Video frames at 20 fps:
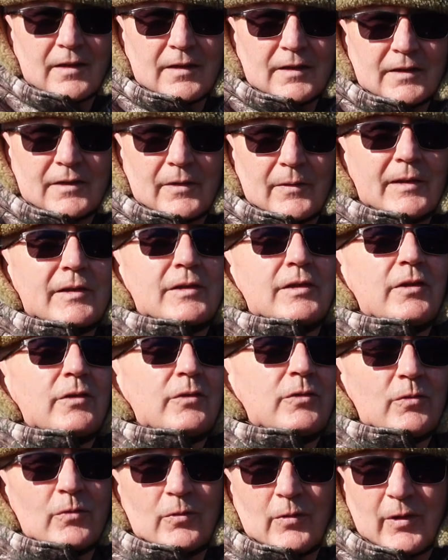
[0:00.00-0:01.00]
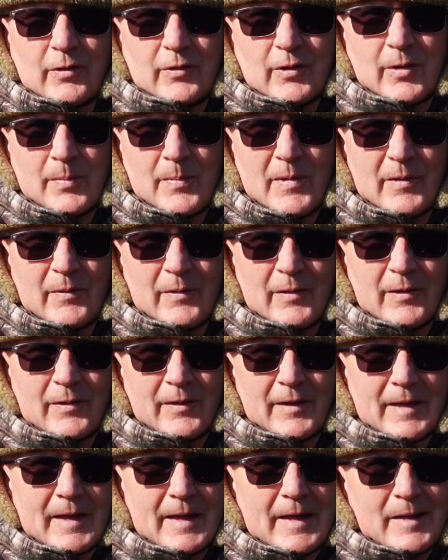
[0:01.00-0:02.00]
So as usual on Camilla and
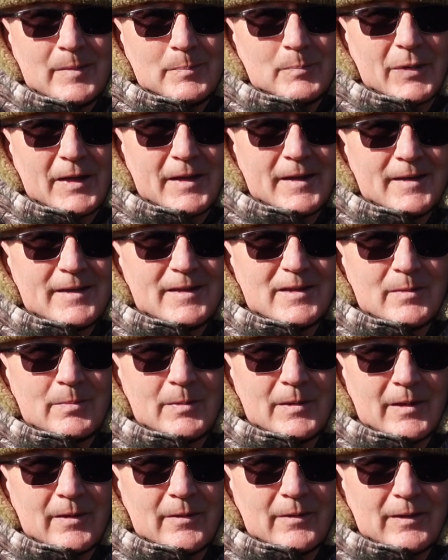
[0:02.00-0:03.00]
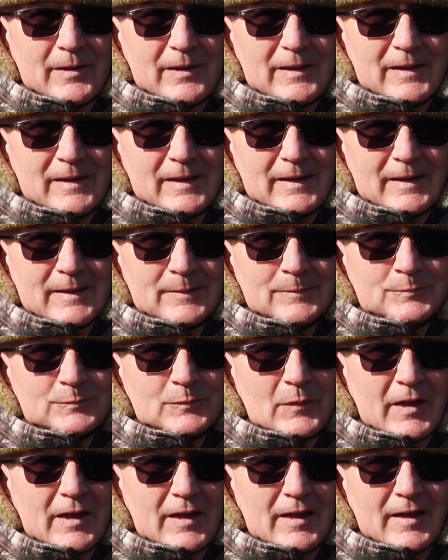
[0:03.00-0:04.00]
I, it pays to be out early,
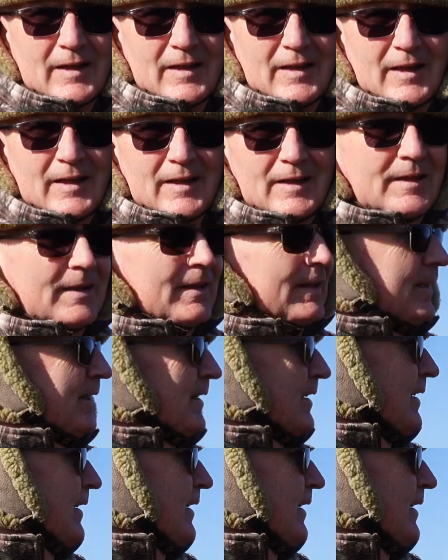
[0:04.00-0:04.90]
and indeed